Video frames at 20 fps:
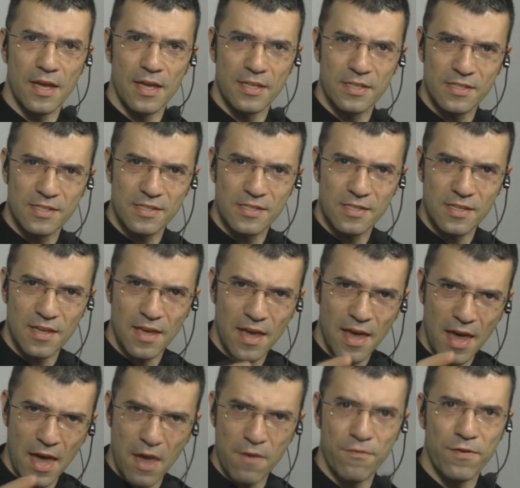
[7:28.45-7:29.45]
its
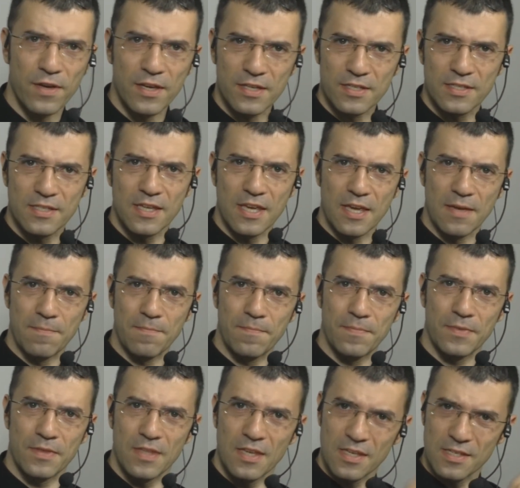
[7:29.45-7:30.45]
efficacy,
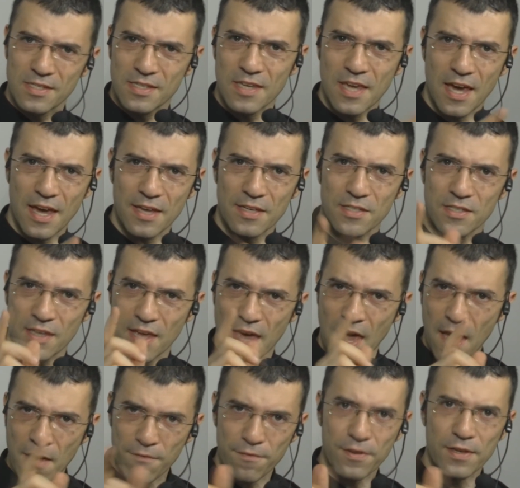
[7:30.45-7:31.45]
TCA's
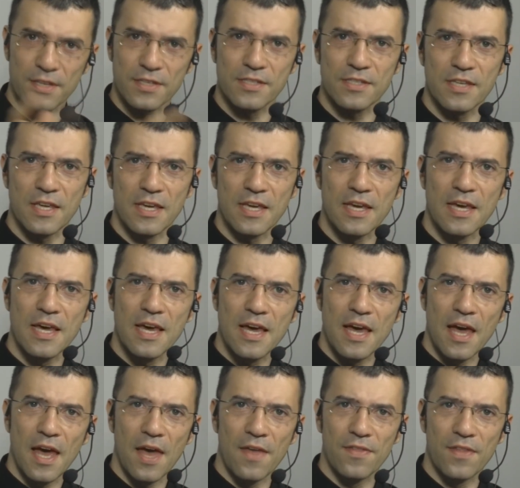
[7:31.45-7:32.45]
efficacy
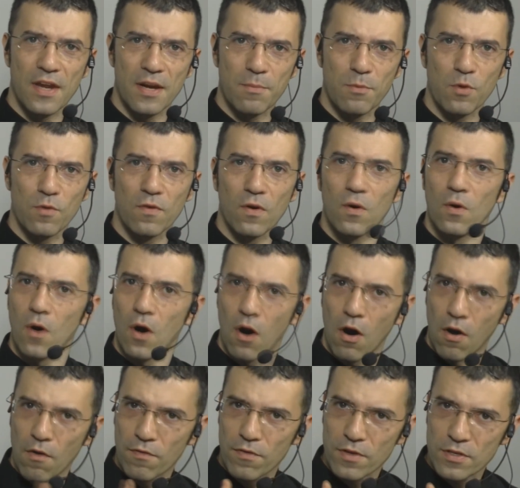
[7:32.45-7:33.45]
in the removal
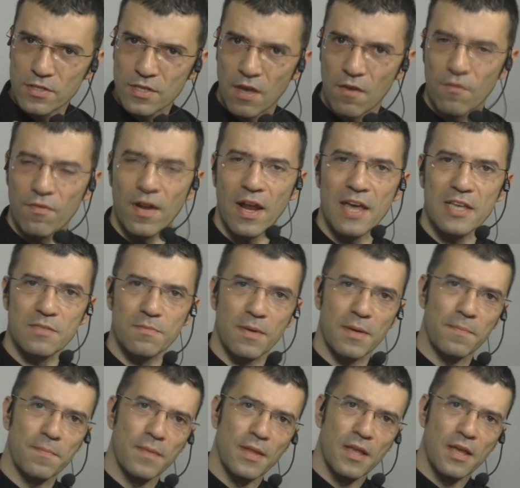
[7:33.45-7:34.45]
of xanthelasma.